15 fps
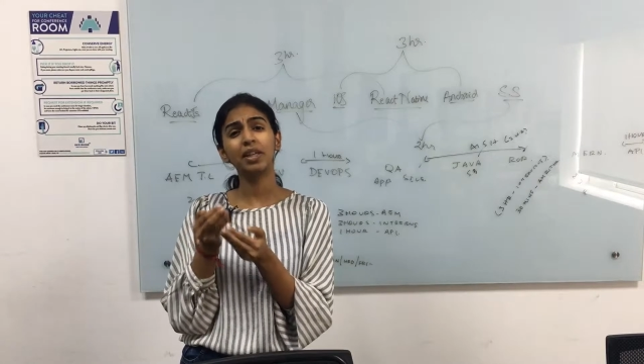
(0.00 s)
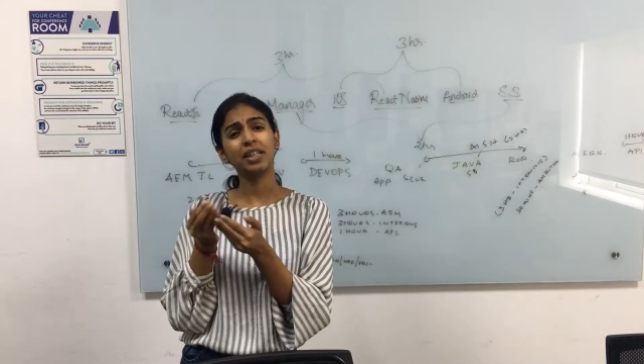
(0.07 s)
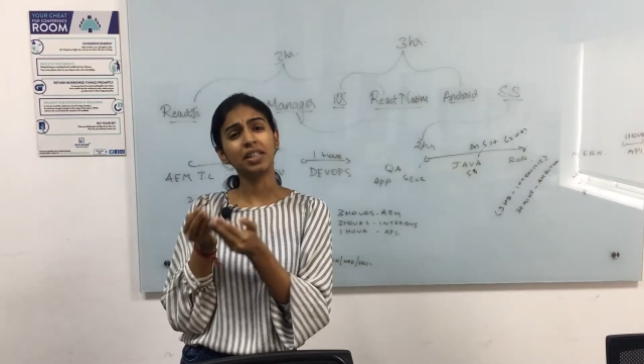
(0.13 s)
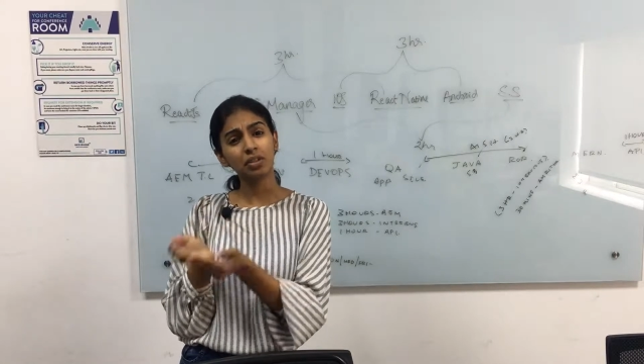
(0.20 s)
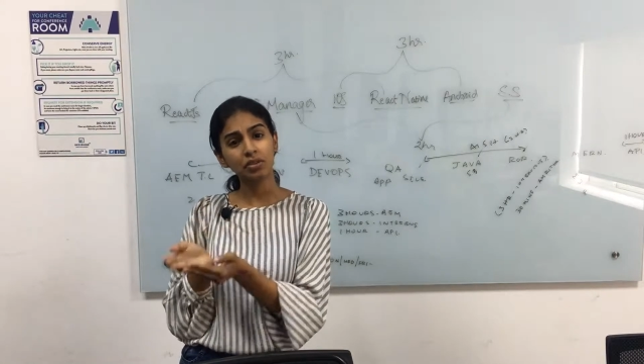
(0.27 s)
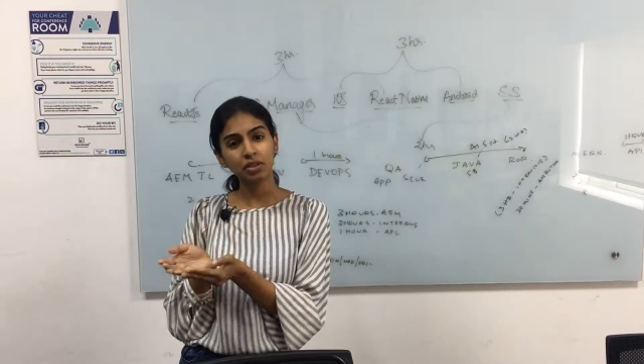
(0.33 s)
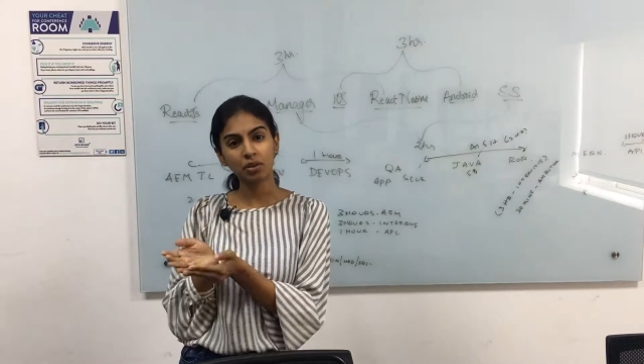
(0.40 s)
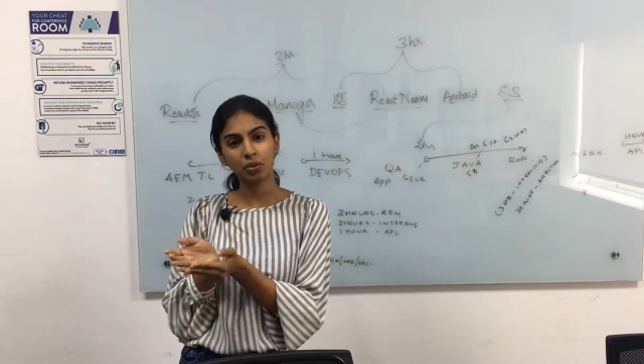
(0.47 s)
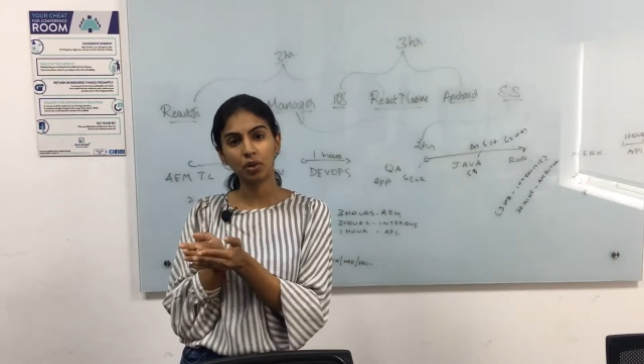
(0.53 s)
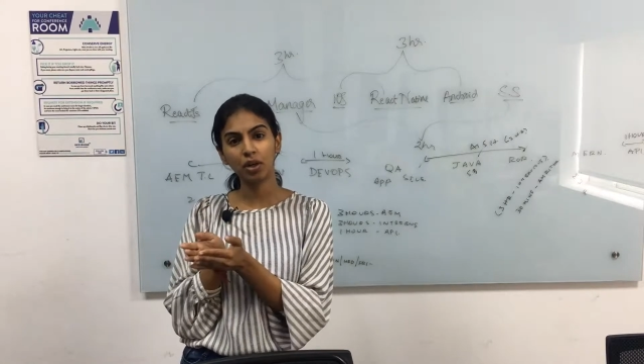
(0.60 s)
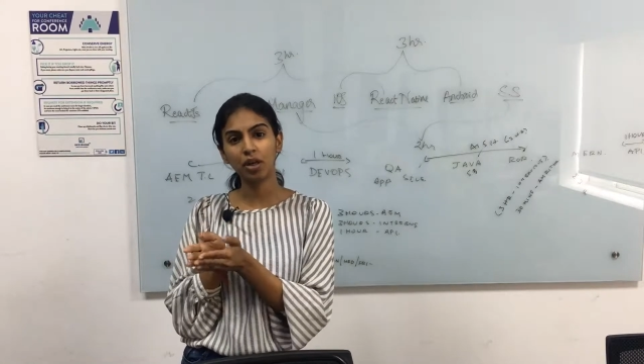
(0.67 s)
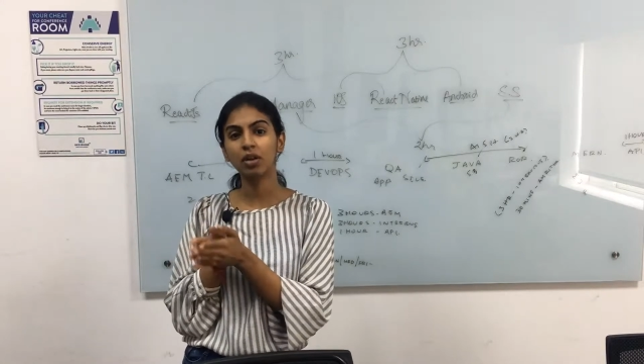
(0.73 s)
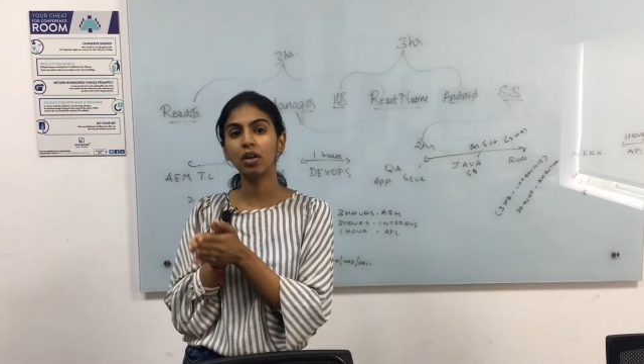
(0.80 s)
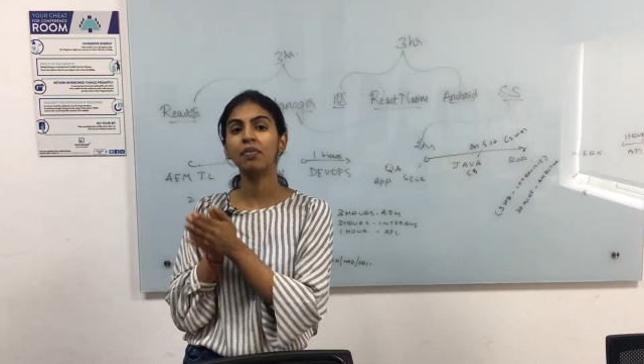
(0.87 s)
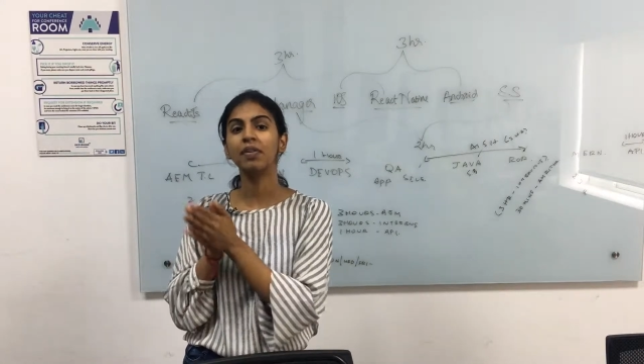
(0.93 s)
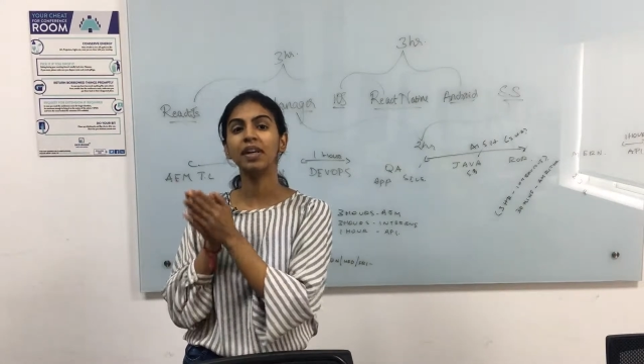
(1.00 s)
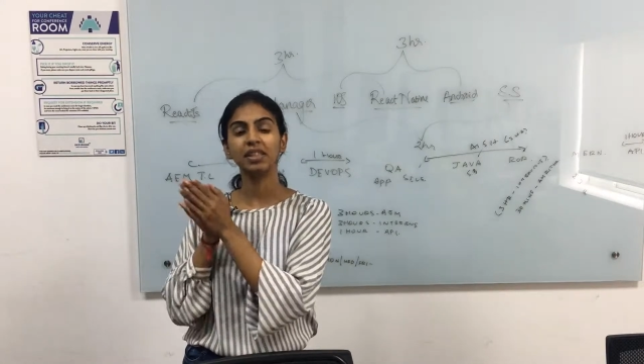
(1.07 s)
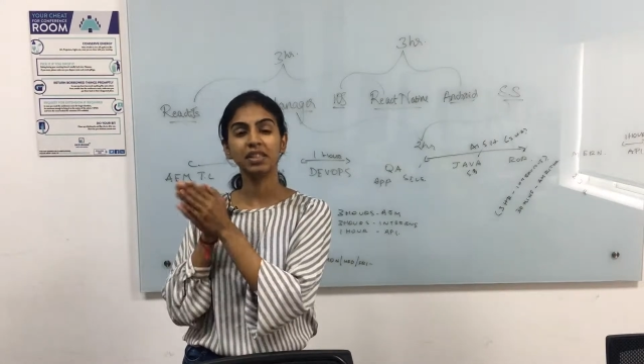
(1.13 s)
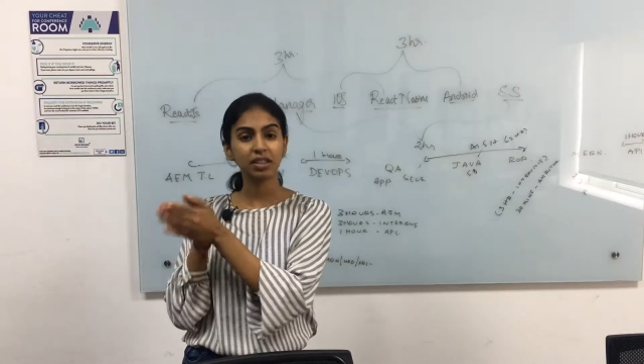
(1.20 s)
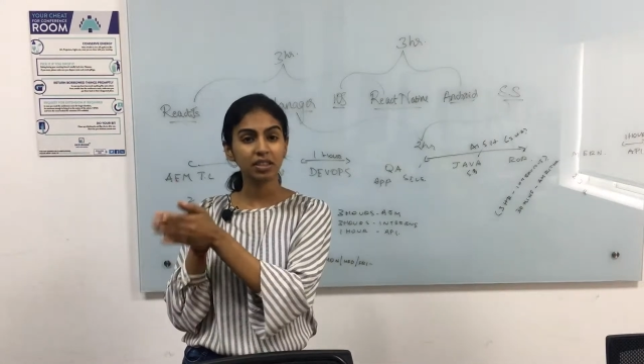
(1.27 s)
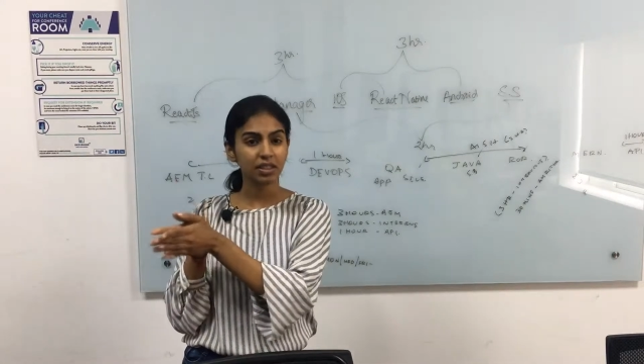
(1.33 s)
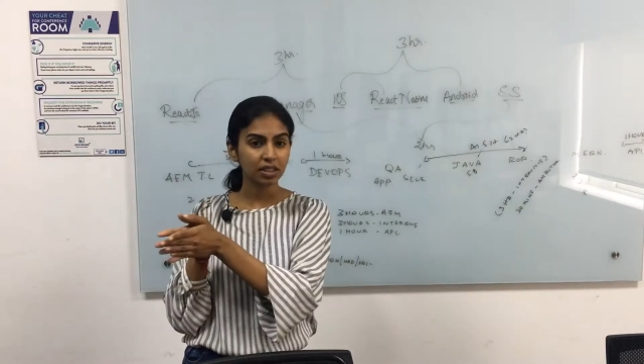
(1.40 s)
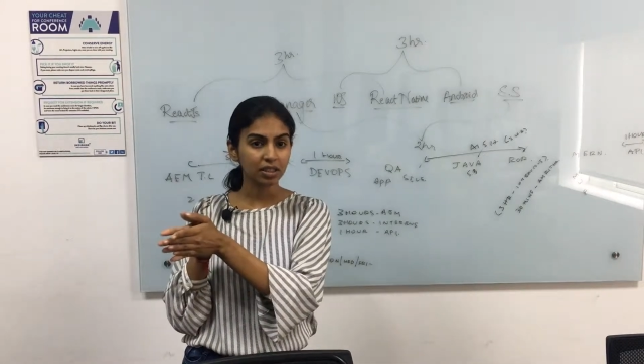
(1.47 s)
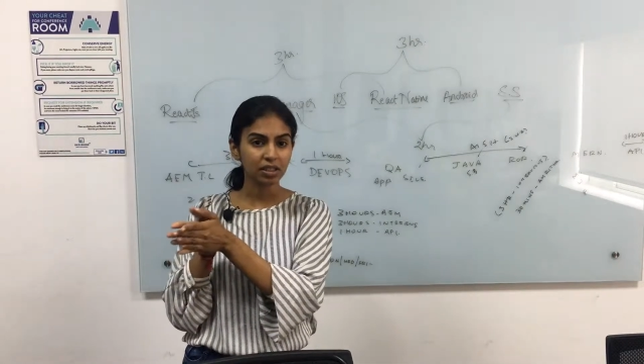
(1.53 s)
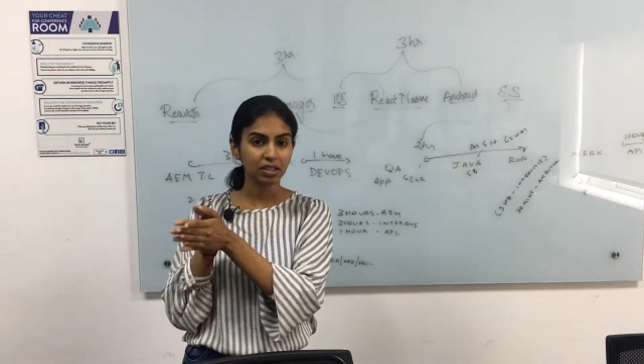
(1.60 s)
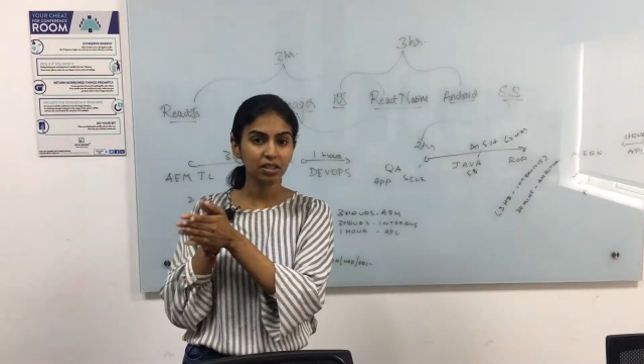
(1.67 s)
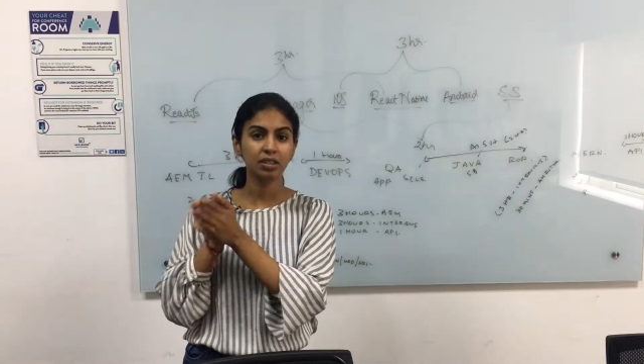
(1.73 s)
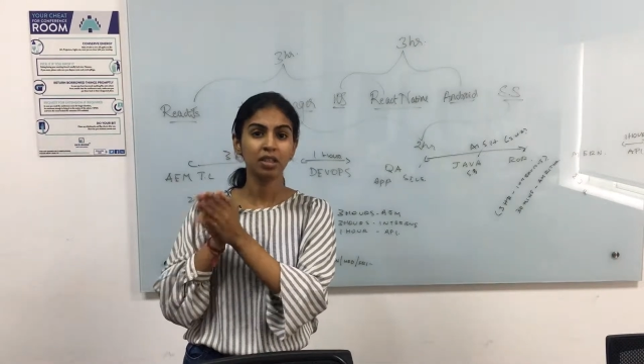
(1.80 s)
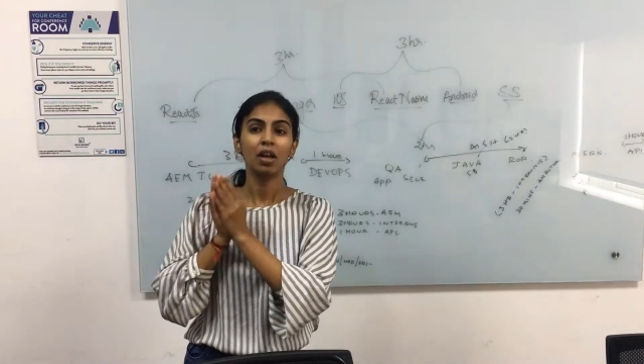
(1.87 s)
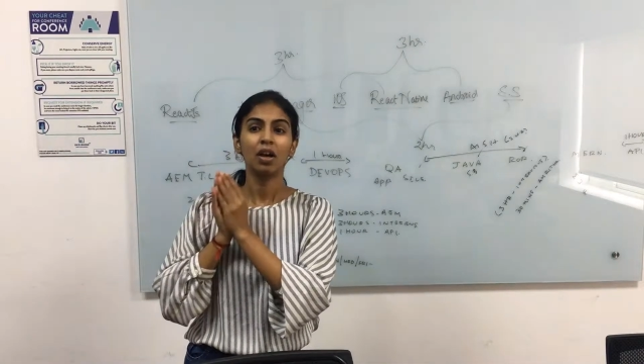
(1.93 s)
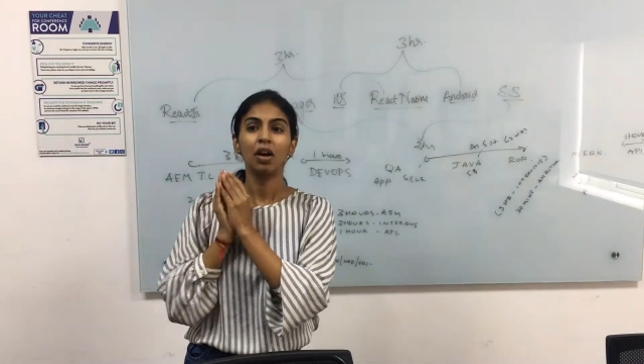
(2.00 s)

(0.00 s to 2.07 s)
reduce the work of our engineers,